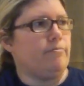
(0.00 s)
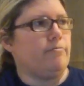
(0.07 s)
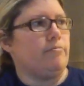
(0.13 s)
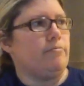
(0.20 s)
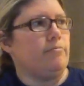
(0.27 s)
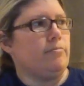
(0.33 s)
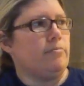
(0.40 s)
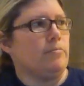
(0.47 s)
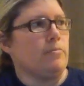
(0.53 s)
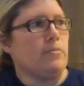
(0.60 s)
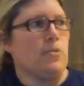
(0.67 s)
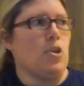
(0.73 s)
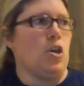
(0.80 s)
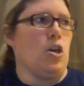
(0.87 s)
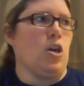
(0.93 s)

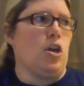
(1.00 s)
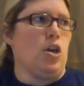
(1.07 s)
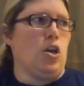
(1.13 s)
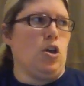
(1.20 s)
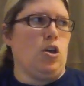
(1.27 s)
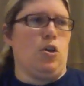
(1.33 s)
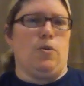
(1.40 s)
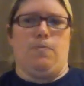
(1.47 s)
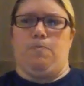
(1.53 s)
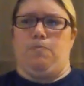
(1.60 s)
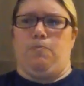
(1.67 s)
(silence)